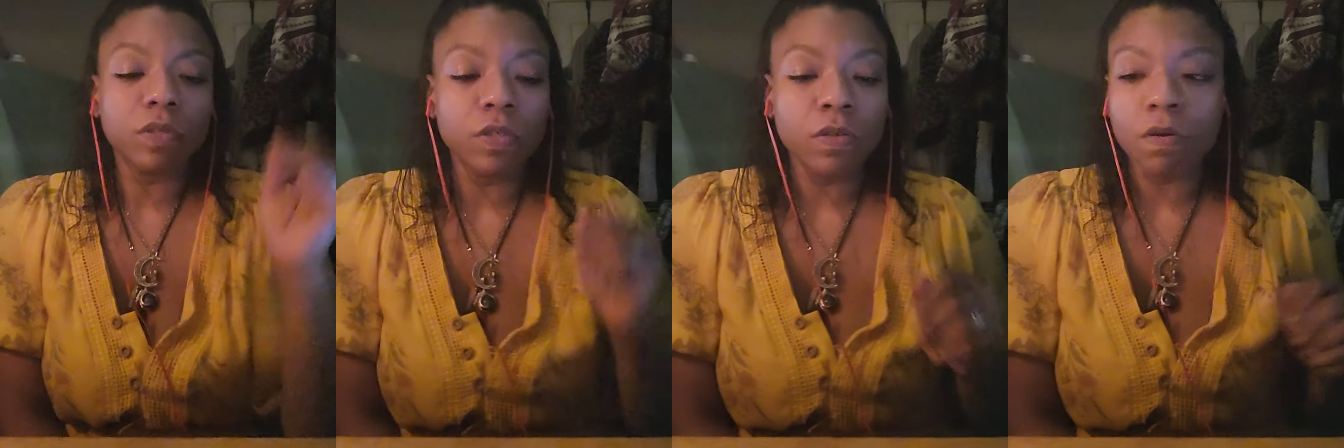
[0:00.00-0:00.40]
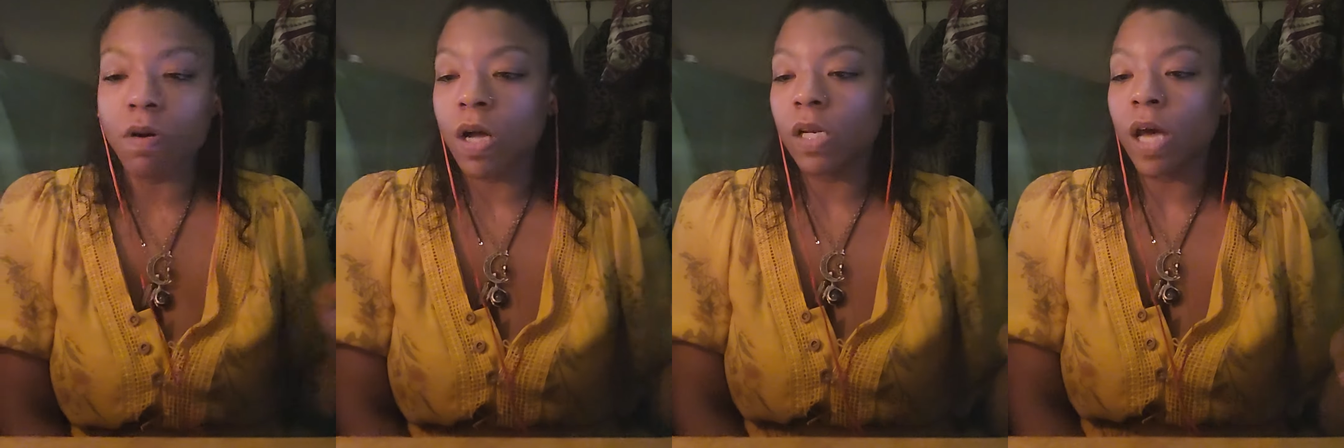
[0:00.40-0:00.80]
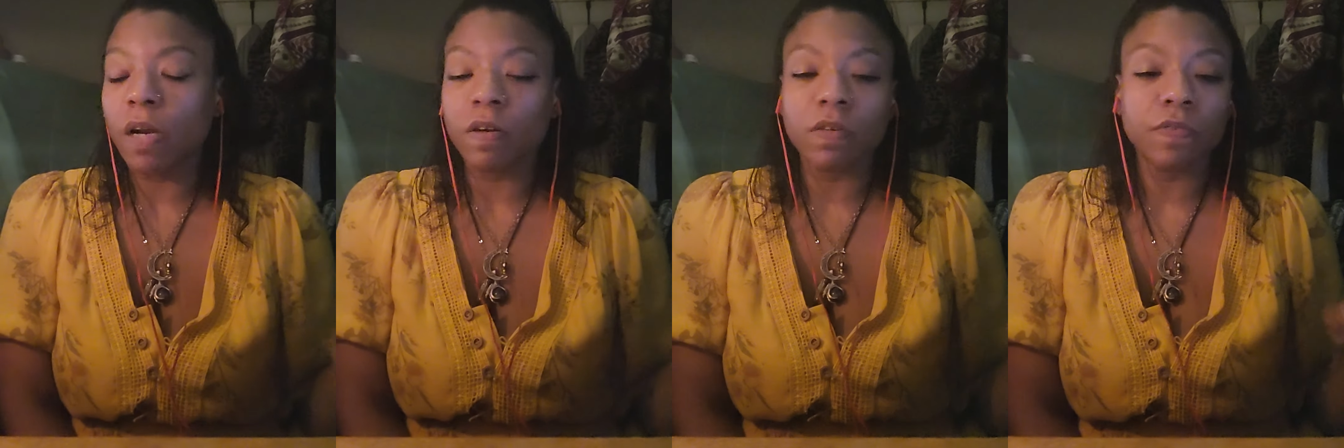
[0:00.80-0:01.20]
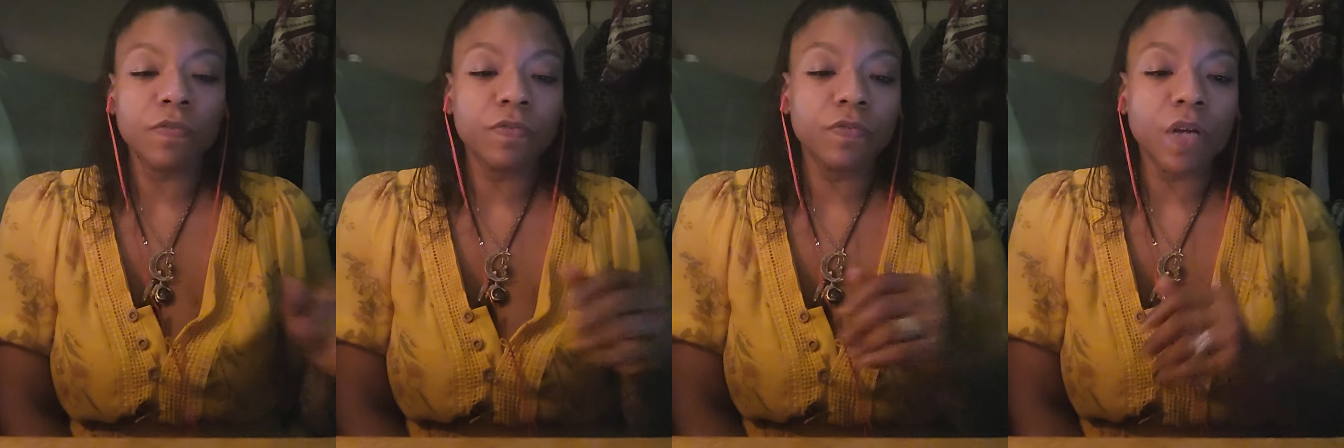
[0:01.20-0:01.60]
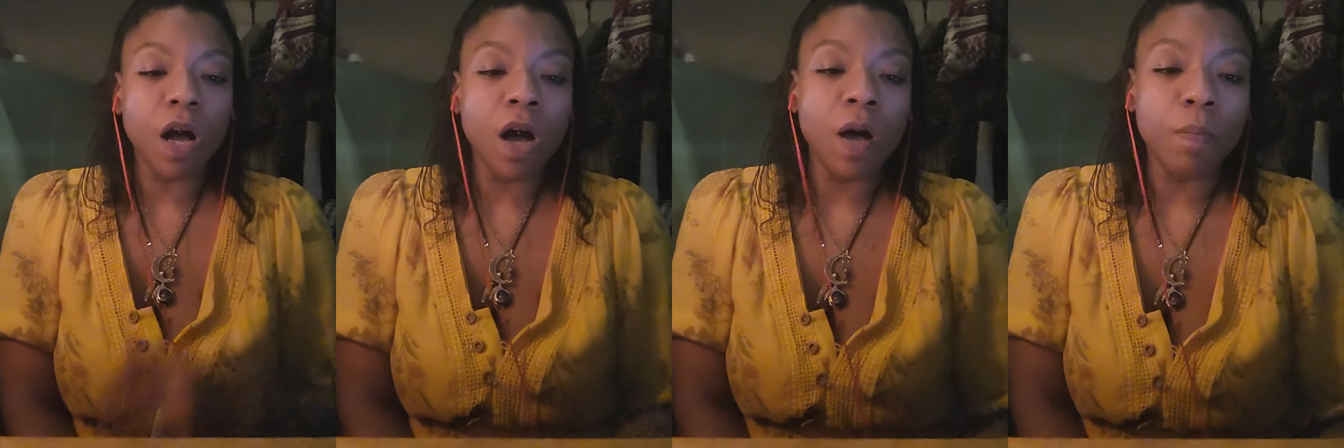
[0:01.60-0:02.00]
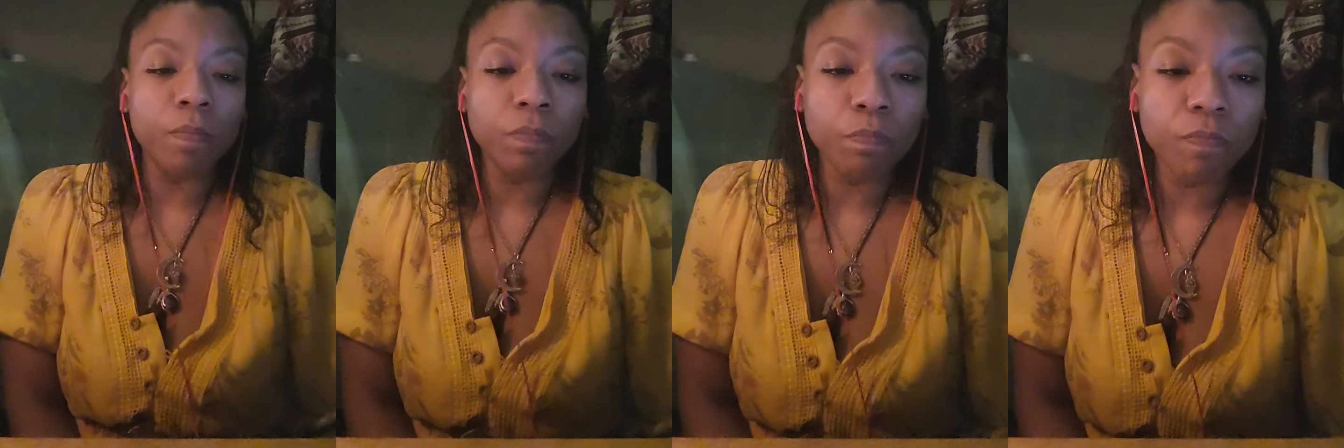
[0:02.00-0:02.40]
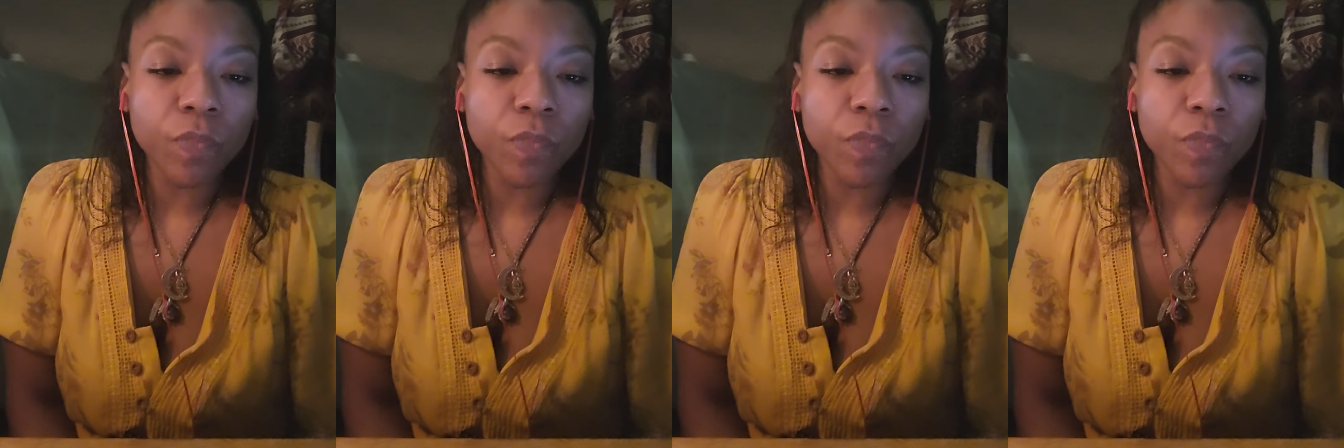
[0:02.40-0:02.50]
you know a lot of um